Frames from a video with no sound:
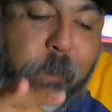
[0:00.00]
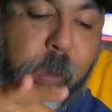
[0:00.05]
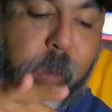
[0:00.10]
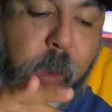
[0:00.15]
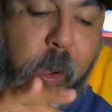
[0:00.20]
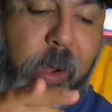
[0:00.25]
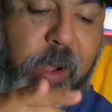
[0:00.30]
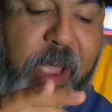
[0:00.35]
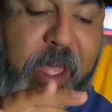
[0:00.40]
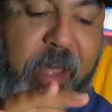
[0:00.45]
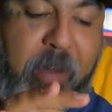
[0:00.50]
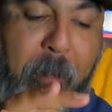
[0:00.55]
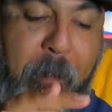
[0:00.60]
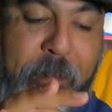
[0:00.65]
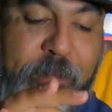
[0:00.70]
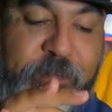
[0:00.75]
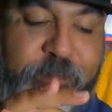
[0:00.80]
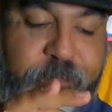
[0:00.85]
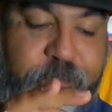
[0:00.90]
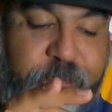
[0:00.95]
like
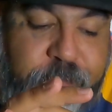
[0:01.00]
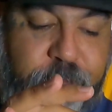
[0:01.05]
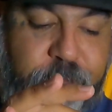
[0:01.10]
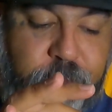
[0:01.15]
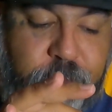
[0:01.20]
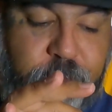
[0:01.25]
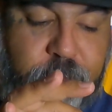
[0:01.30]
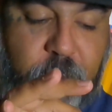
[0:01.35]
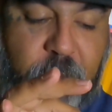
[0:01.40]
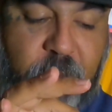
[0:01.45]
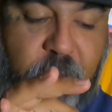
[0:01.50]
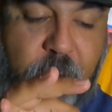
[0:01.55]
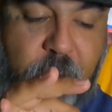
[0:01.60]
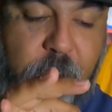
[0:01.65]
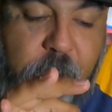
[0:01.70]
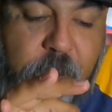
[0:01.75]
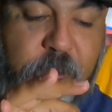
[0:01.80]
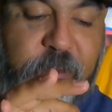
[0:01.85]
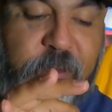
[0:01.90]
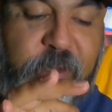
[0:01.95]

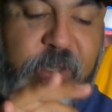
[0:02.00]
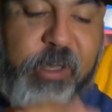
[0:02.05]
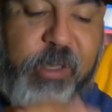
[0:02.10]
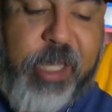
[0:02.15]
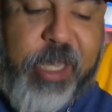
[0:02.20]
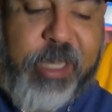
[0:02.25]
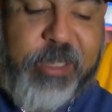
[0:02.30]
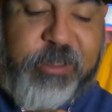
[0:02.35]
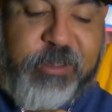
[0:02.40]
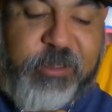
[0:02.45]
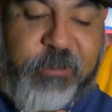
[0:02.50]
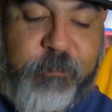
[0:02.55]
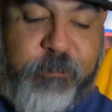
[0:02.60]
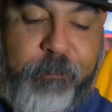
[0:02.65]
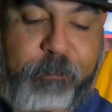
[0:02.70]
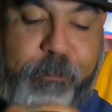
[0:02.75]
less,